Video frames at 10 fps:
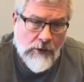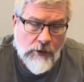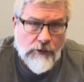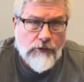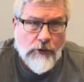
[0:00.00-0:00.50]

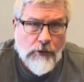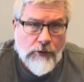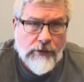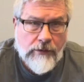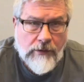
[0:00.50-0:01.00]
The
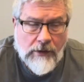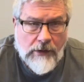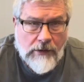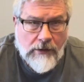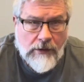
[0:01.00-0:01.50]
third
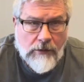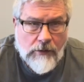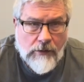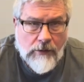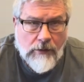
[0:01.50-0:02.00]

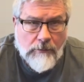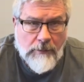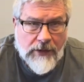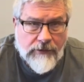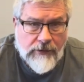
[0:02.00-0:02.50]

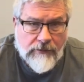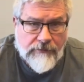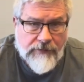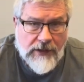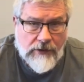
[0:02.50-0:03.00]
method of
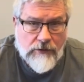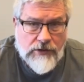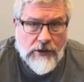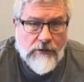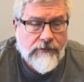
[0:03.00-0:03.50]
feeding
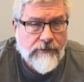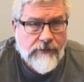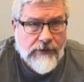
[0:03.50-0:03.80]
yourself